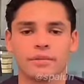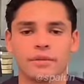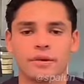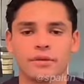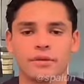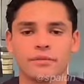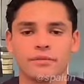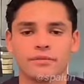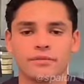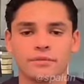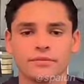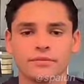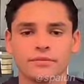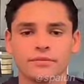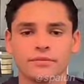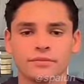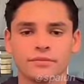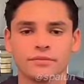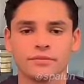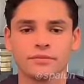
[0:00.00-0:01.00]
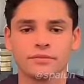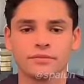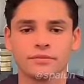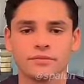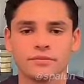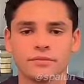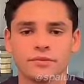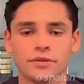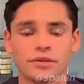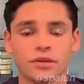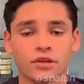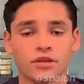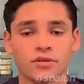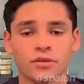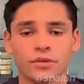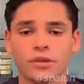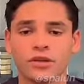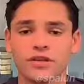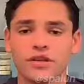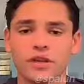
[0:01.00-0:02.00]
about.
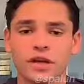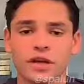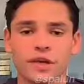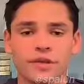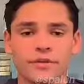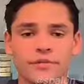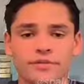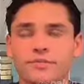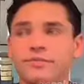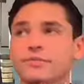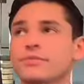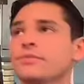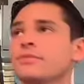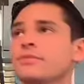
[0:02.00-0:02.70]
Starts with the J.